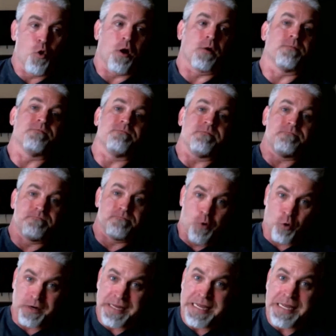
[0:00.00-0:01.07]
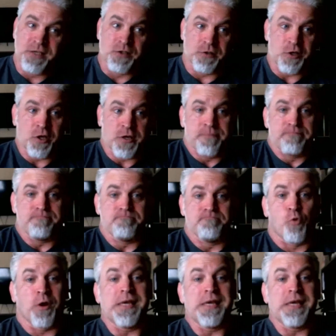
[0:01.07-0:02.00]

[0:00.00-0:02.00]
you are more easy, you can